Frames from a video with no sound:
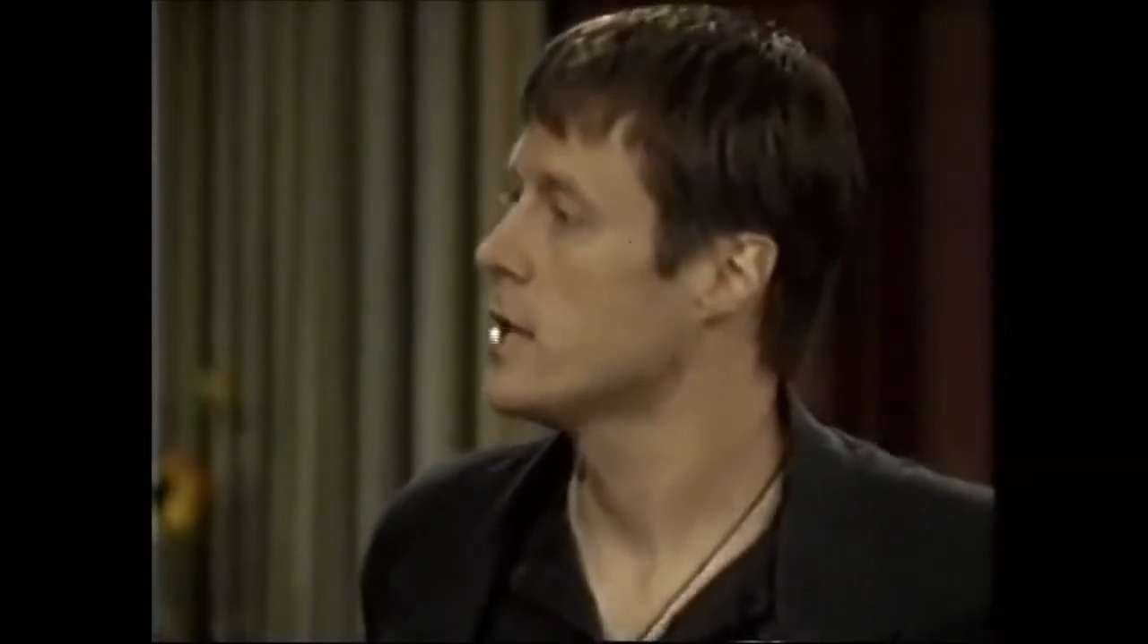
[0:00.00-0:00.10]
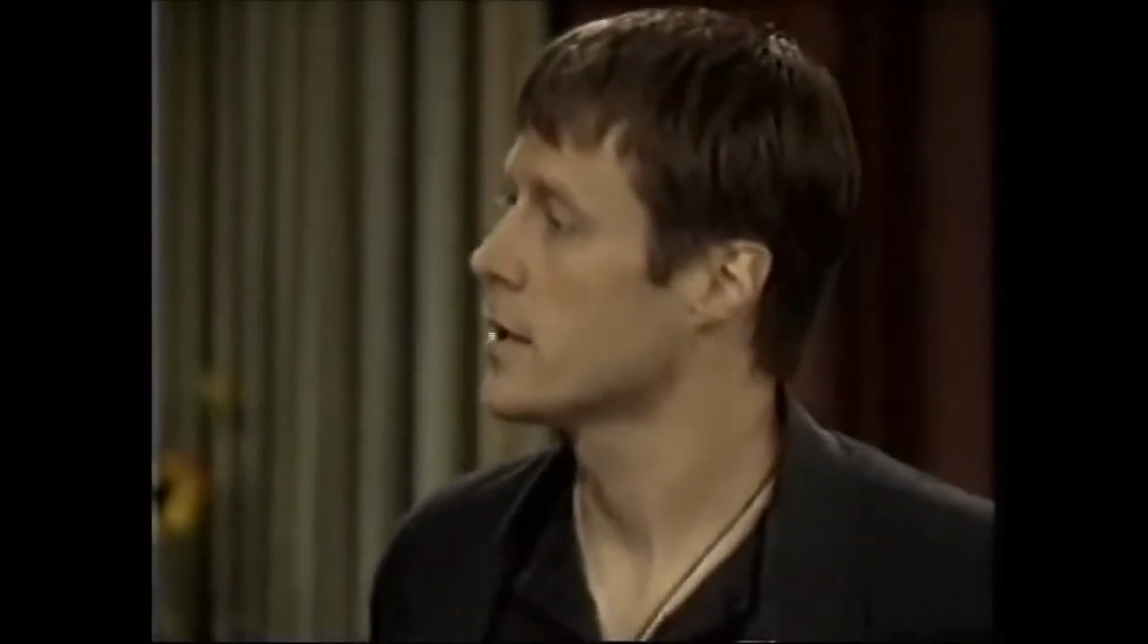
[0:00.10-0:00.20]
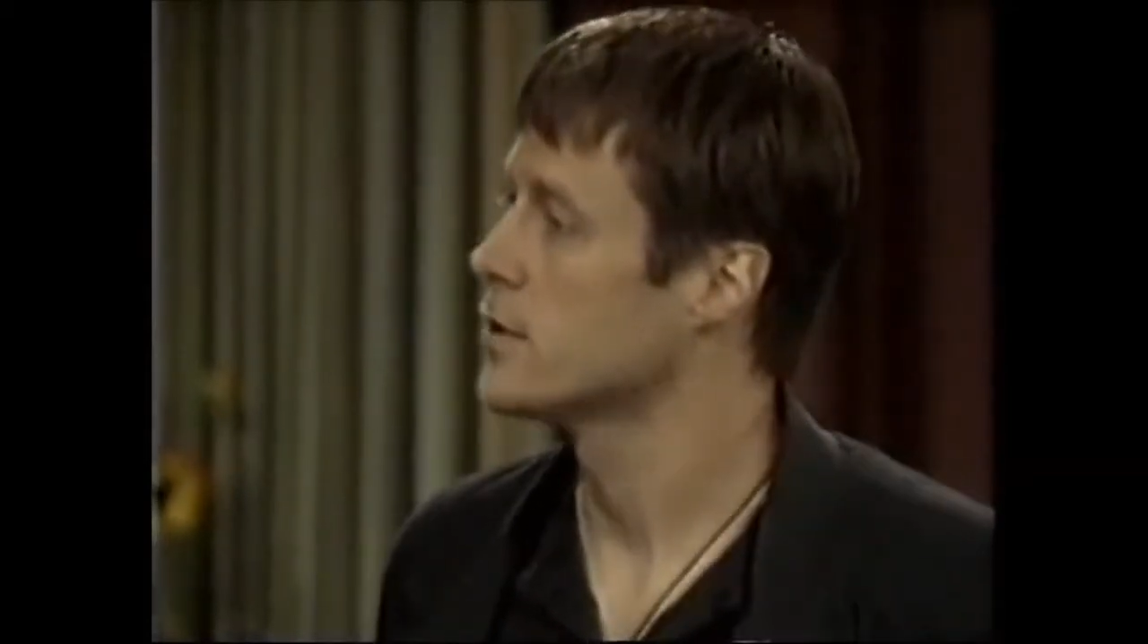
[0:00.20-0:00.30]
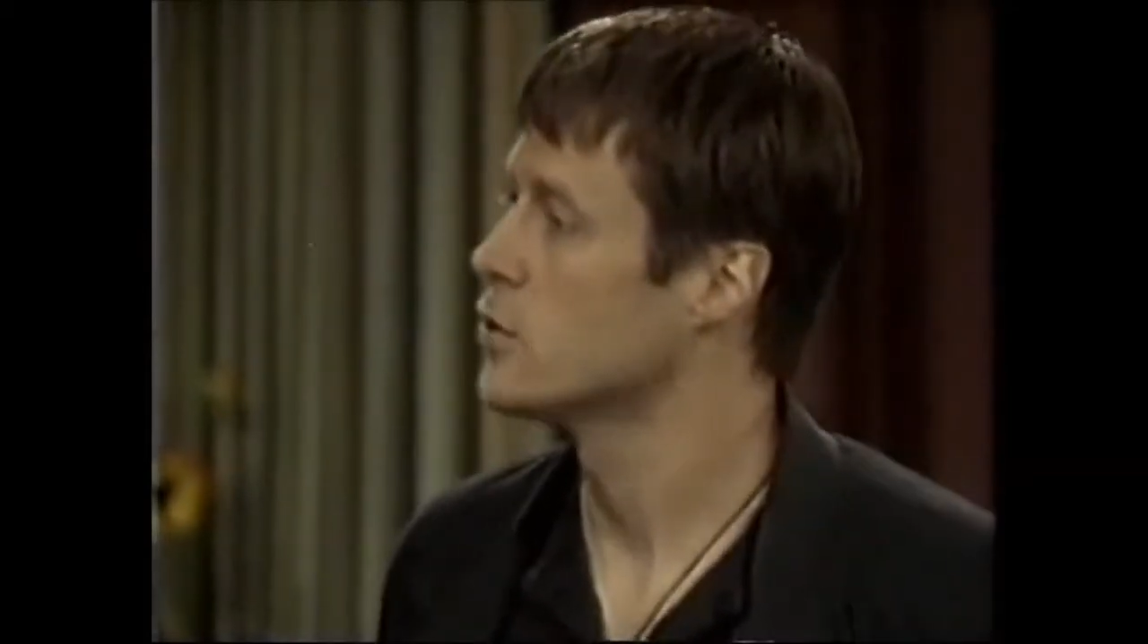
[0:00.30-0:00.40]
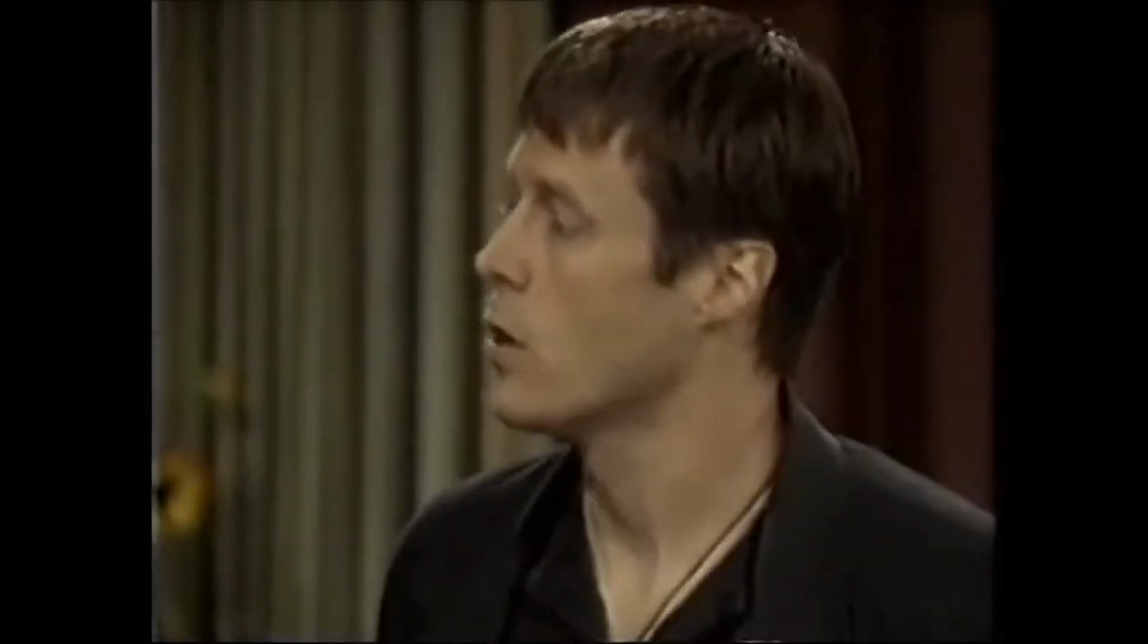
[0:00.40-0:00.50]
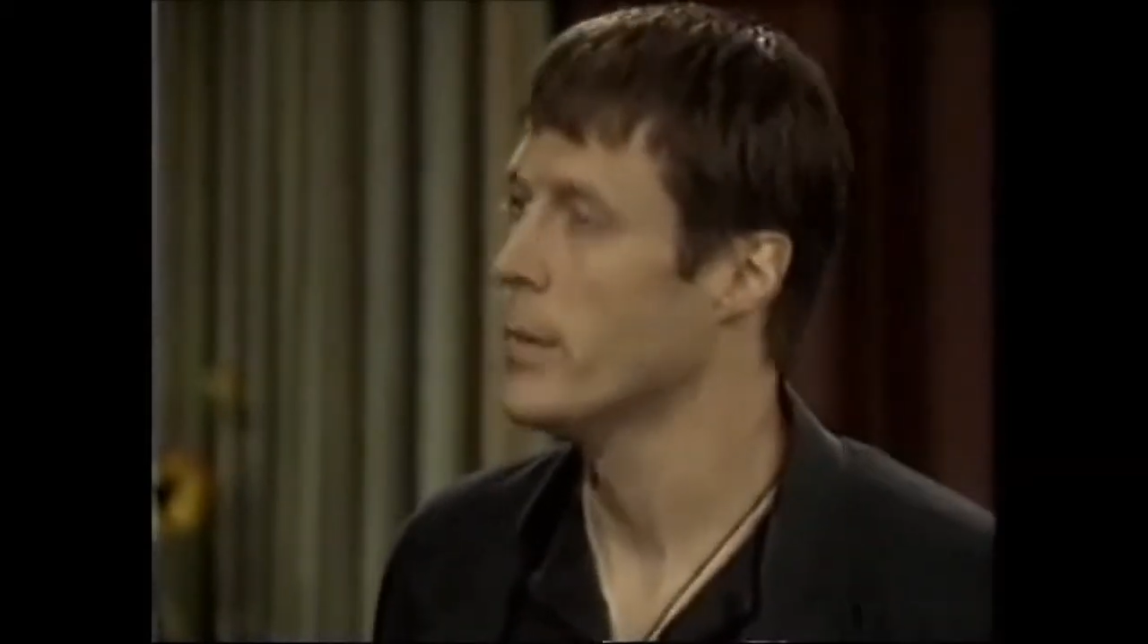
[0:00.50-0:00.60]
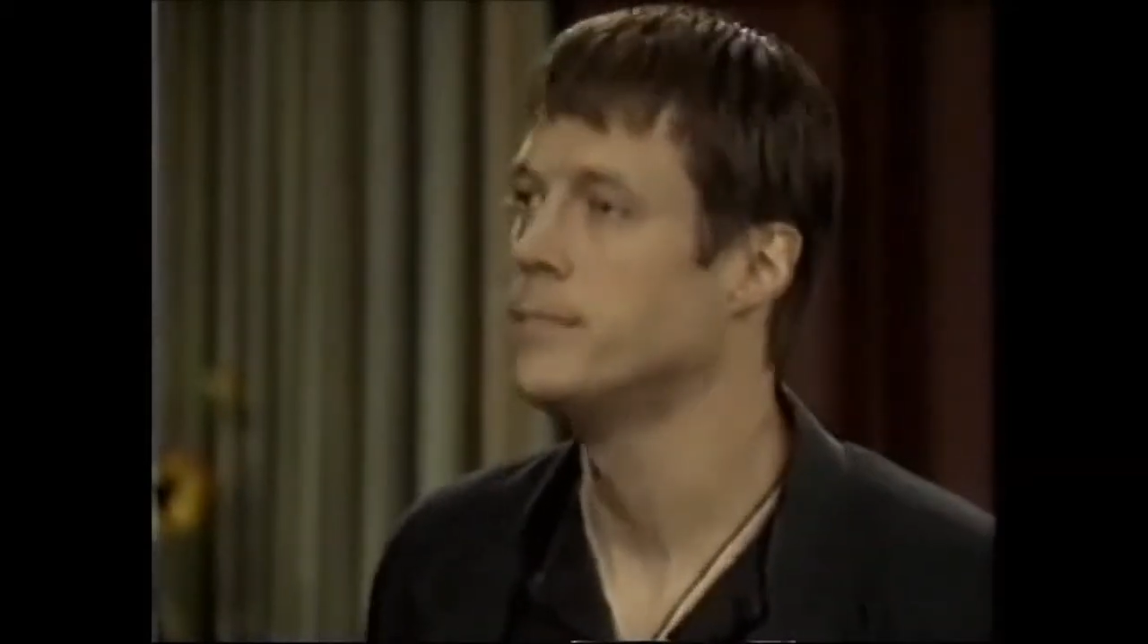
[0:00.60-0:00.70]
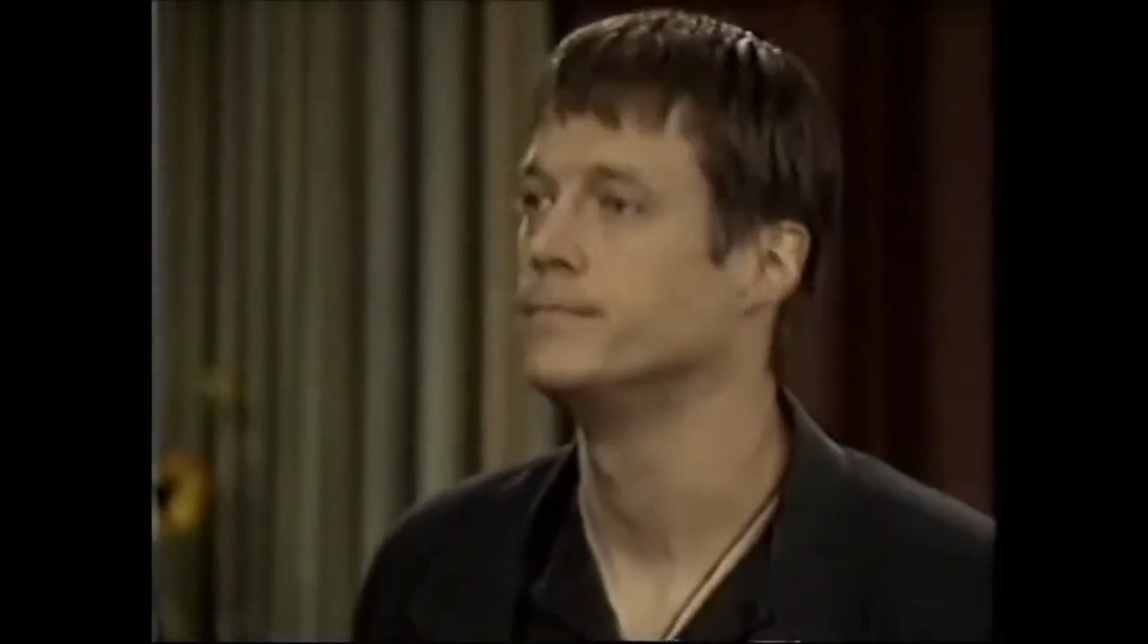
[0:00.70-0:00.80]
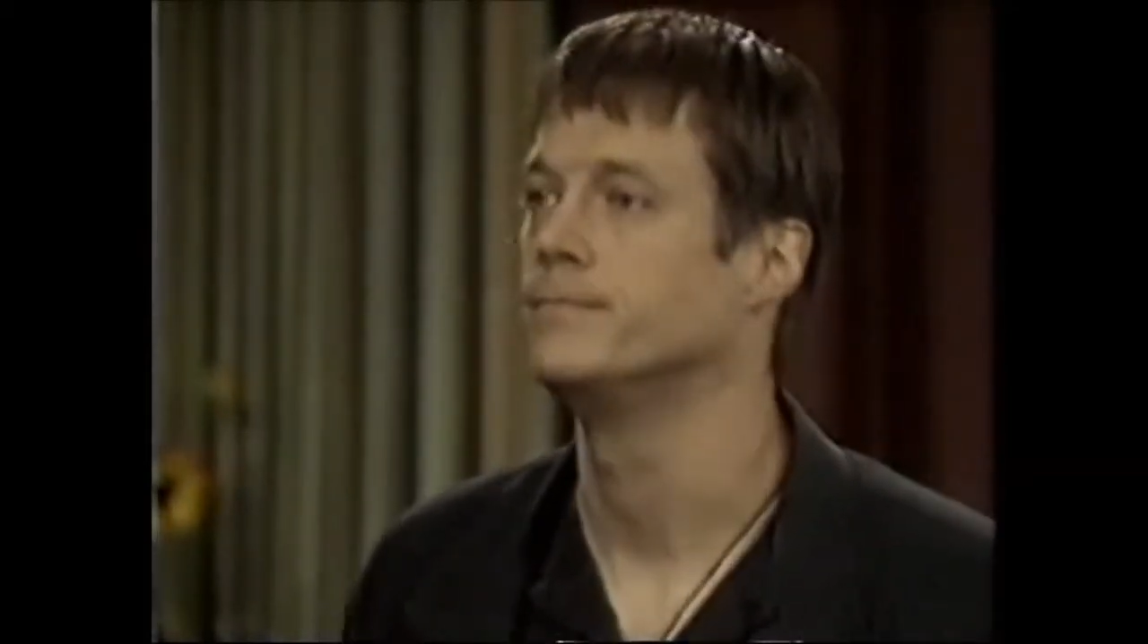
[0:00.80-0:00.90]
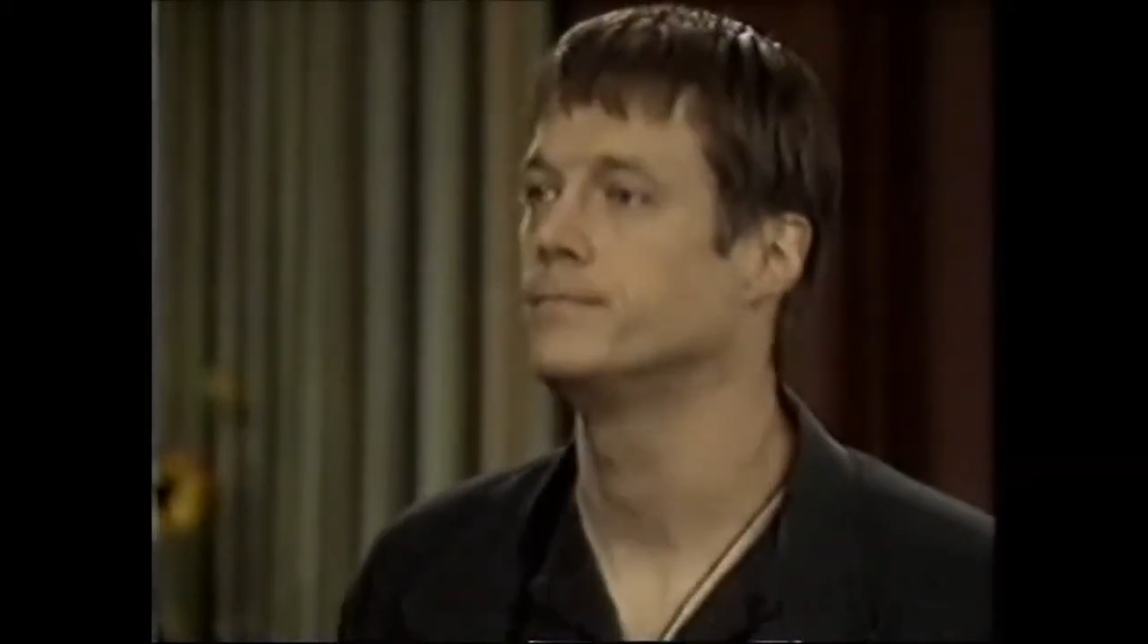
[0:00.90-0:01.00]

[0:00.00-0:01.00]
Dr. Dorman?